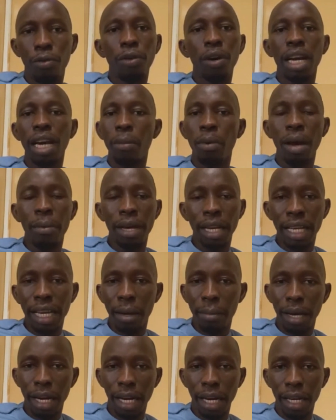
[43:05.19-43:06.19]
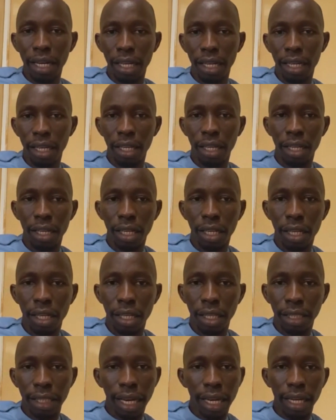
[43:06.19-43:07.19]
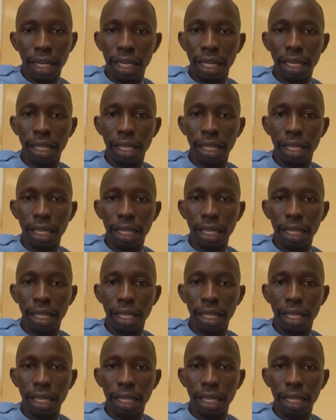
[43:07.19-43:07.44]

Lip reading: If Madabi will not be pump the kind of money we pump in a